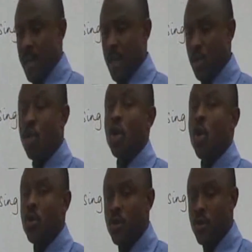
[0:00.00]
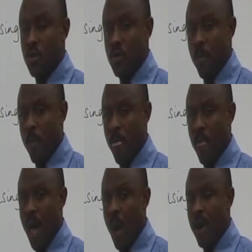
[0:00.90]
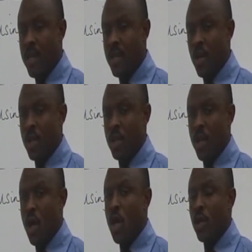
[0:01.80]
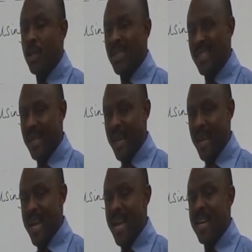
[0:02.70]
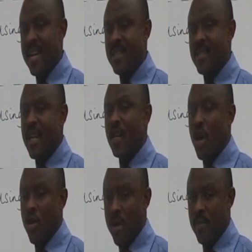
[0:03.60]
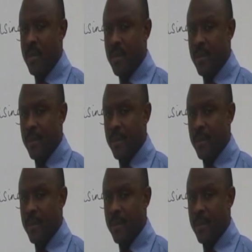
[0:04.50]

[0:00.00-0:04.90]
to close our discussion on indices and logarithms.